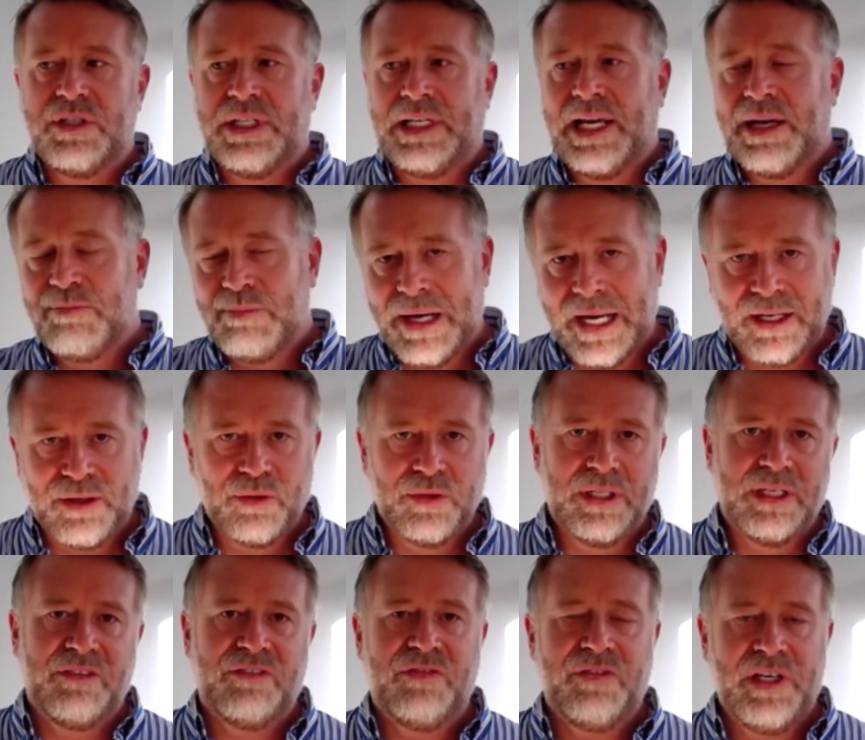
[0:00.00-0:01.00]
get back on
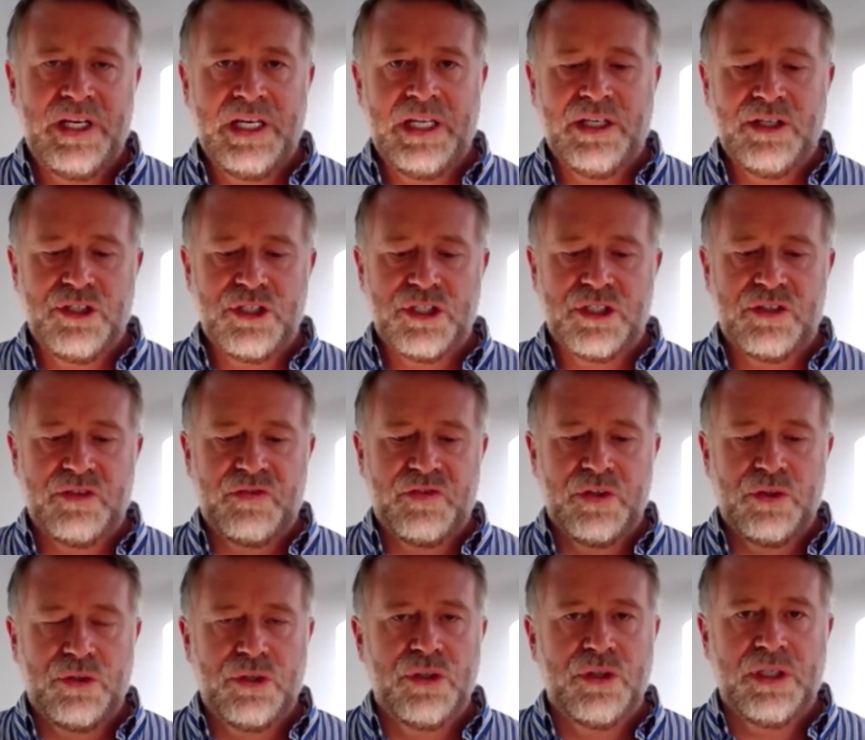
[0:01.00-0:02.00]
their feet and just to
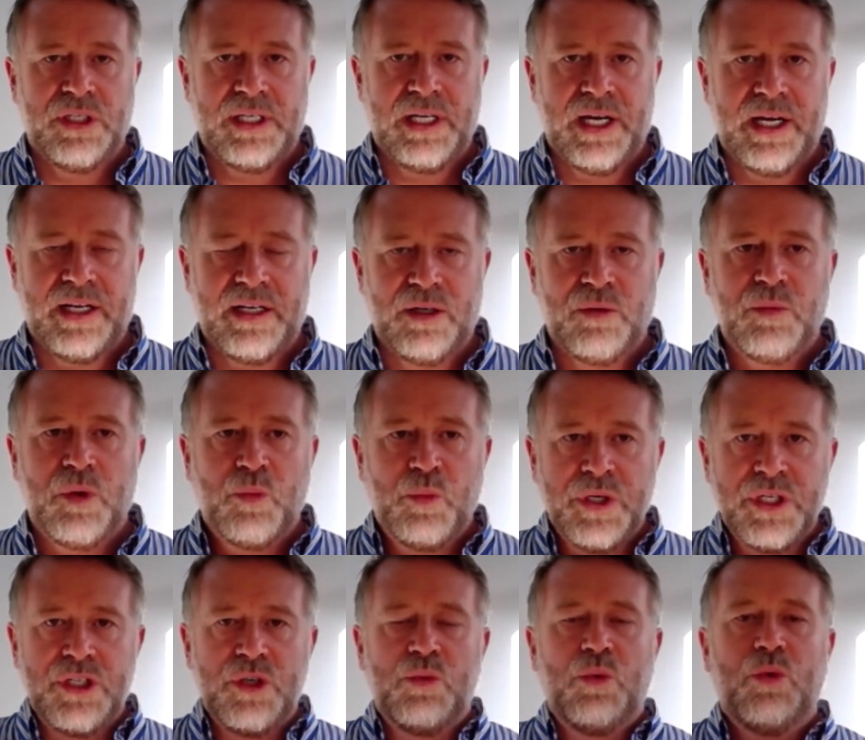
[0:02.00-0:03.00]
feel good again. And
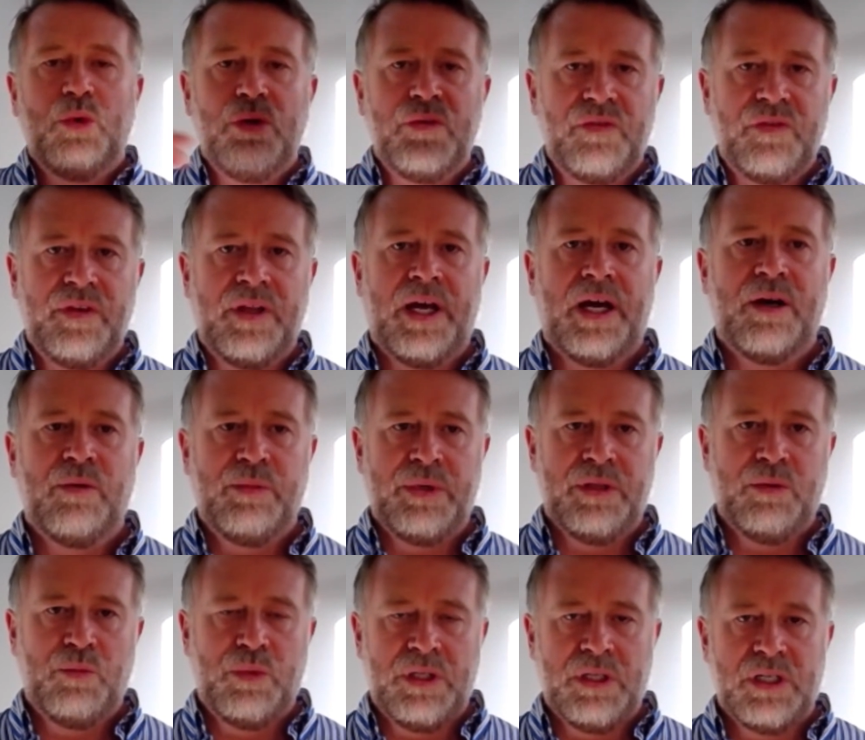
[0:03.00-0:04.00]
we do all of that
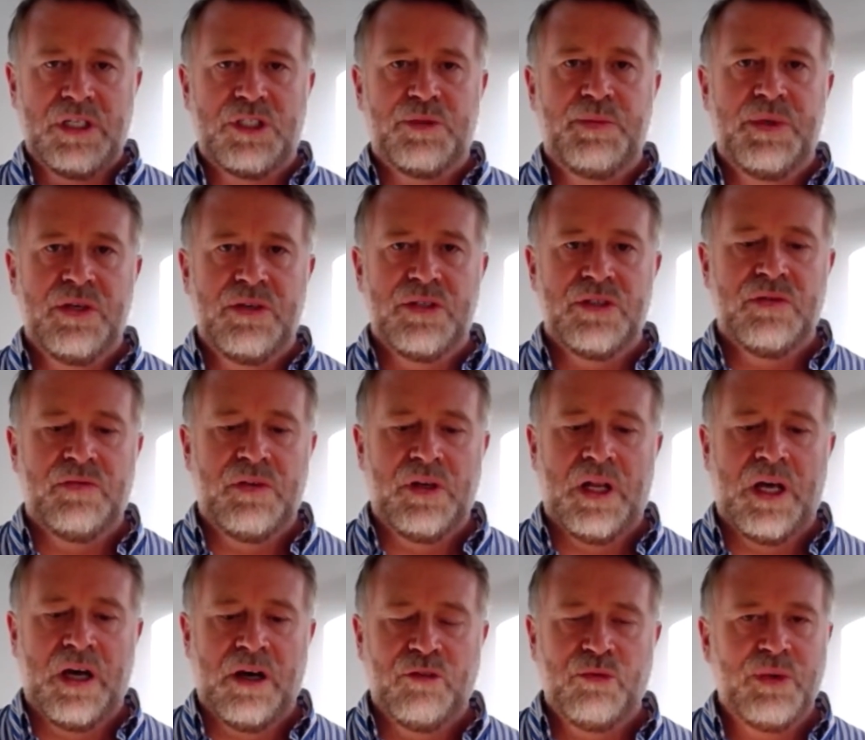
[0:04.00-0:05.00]
with an experience of
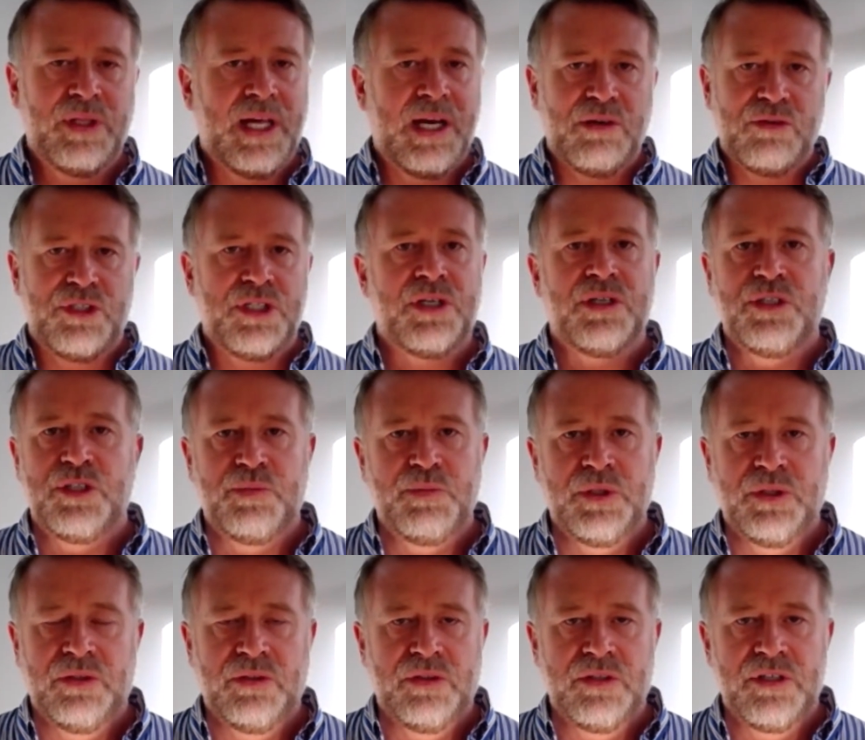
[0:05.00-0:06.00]
love, without
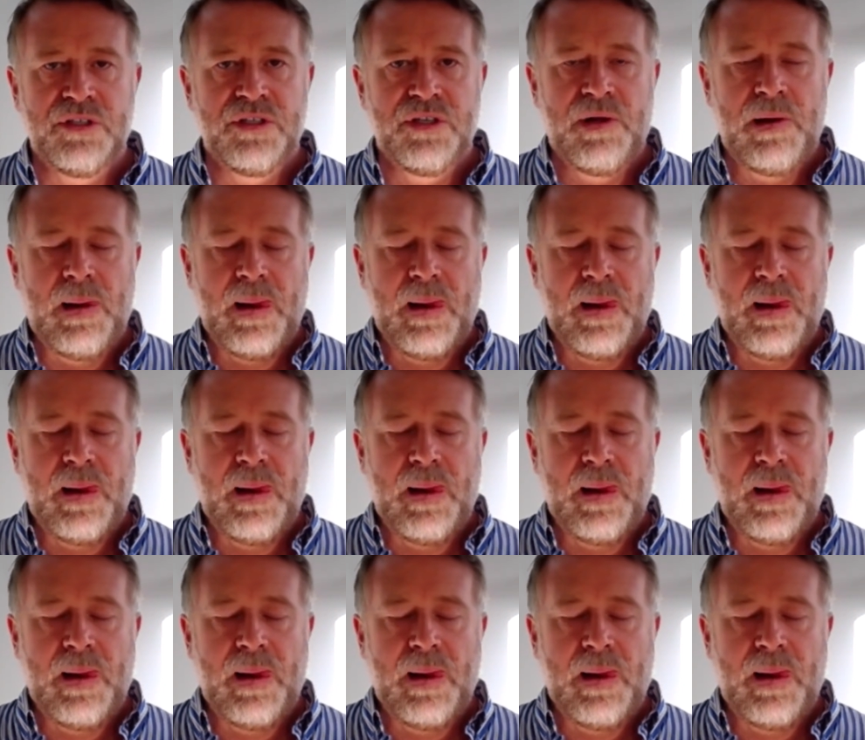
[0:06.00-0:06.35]
judgment.